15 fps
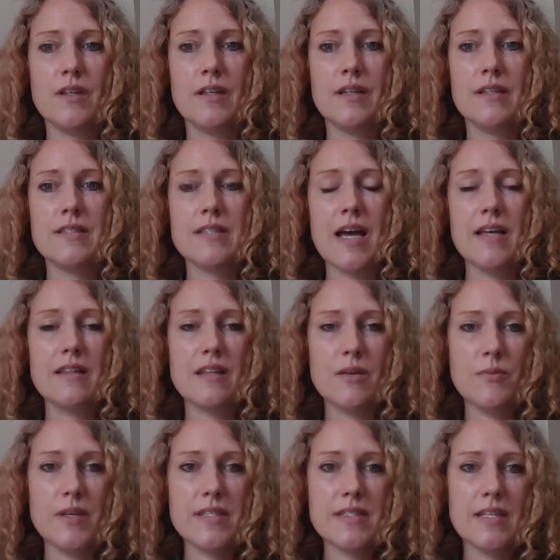Sadly,
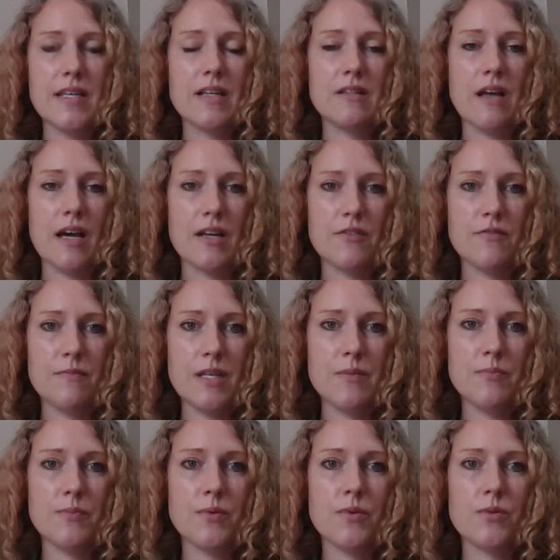we see a lot of
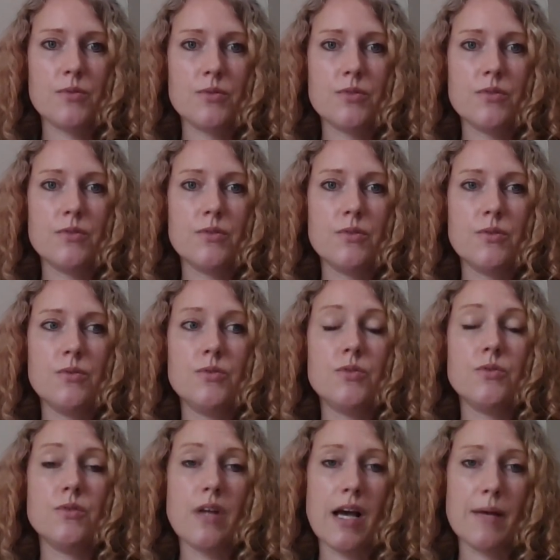people who do
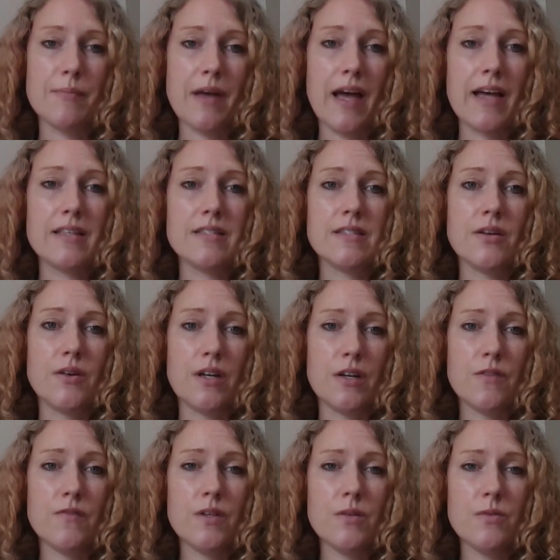not pass their
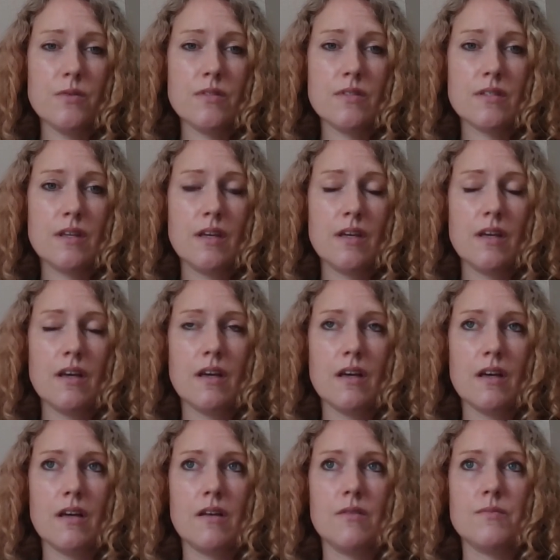interviews.
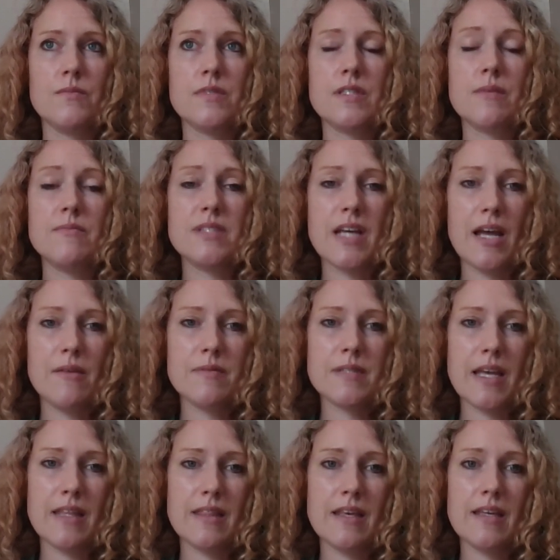Sometimes
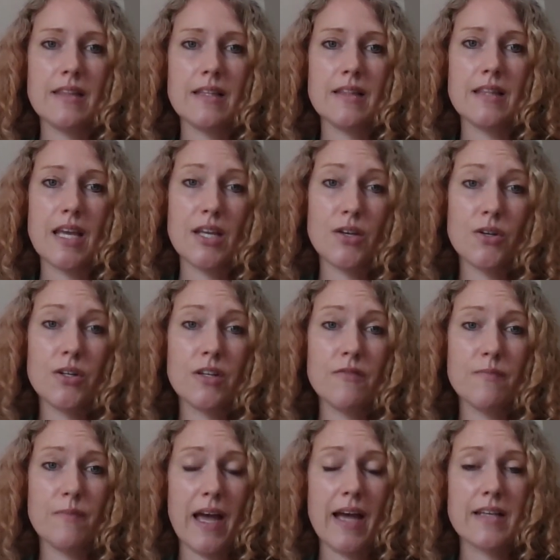I think that they could have
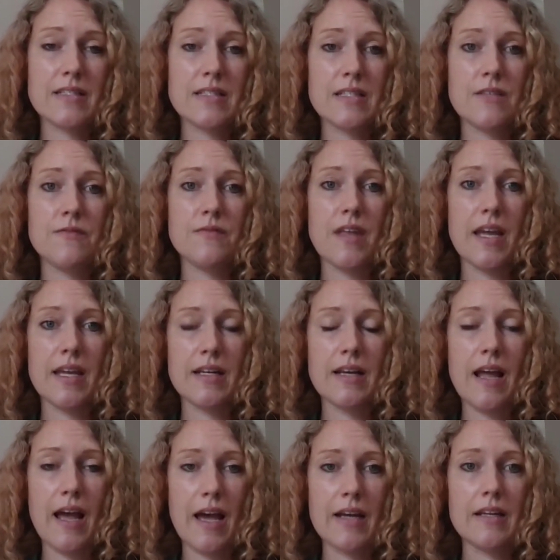passed if they had
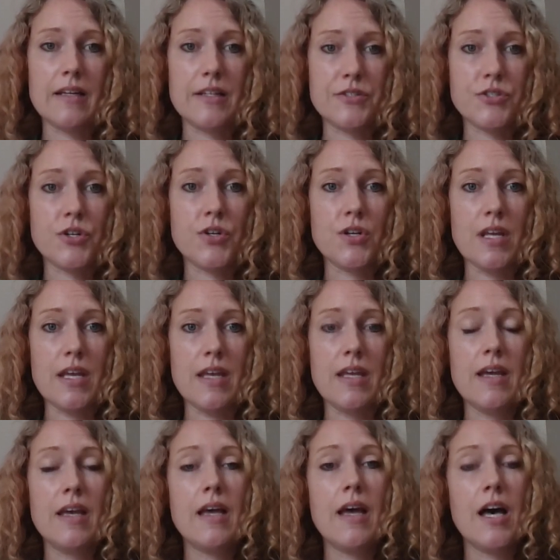had an attorney
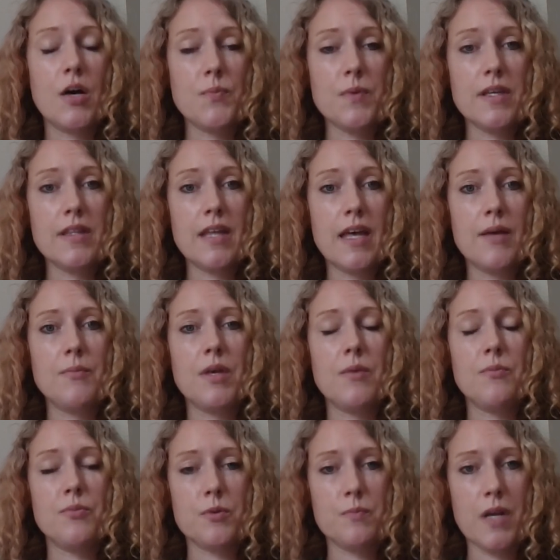helping them and
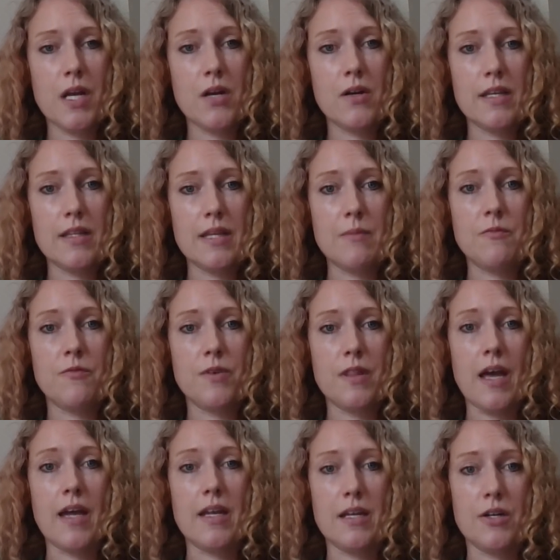preparing them for
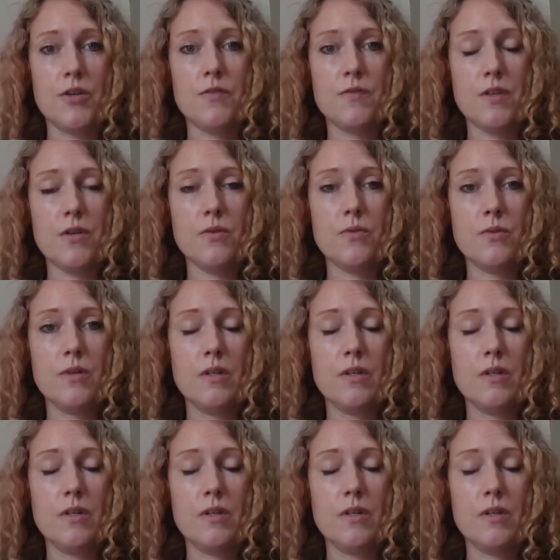that interview.